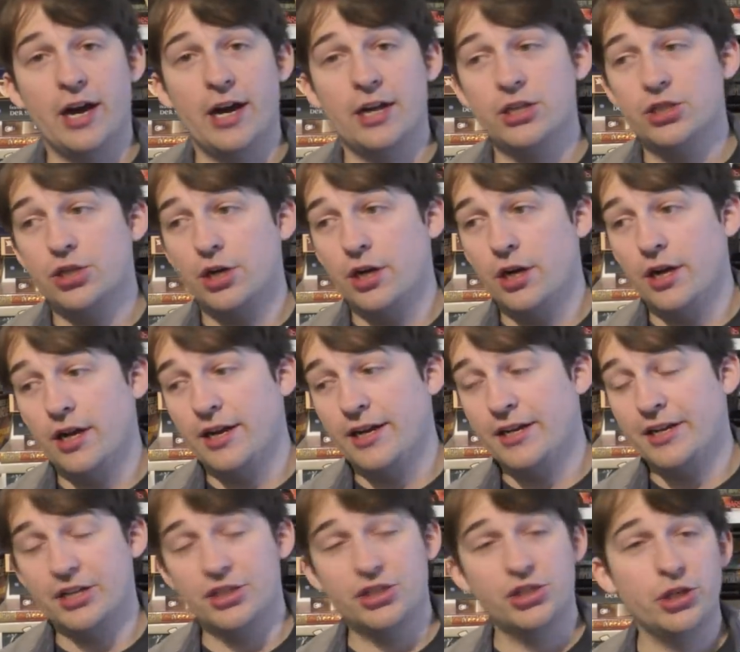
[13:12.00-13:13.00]
hunter an
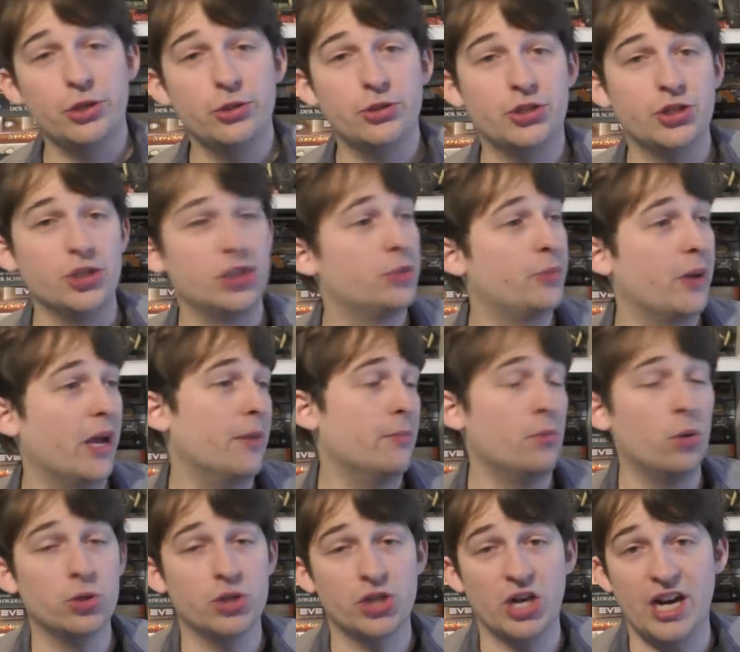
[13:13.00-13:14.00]
excuse to spend
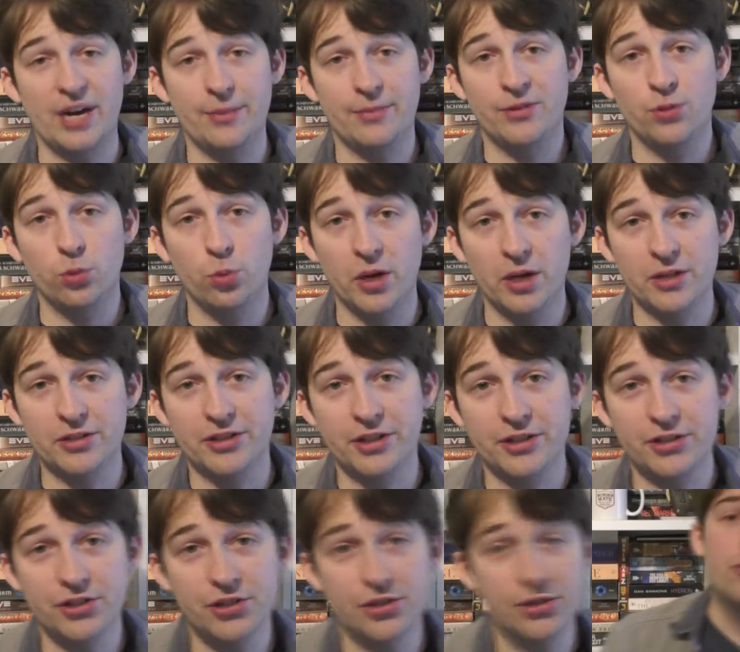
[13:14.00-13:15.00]
more time in the wilderness.